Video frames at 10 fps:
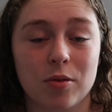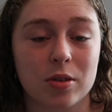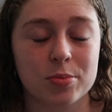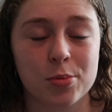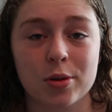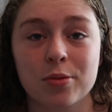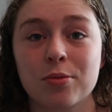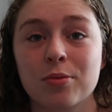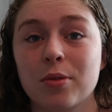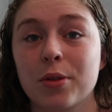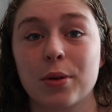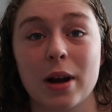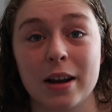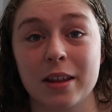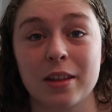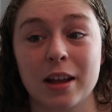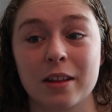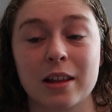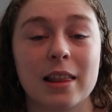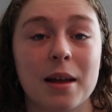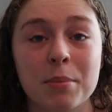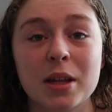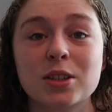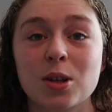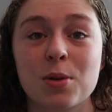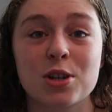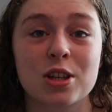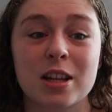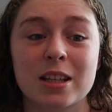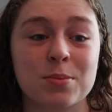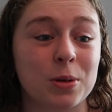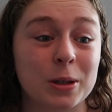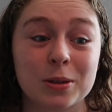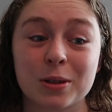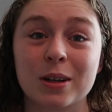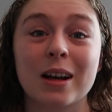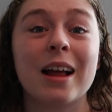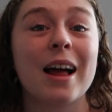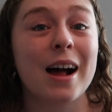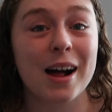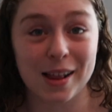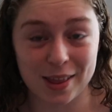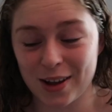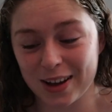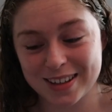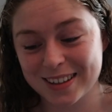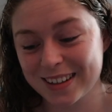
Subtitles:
They're supportive through anything. They love me so much, and they spoil her a lot.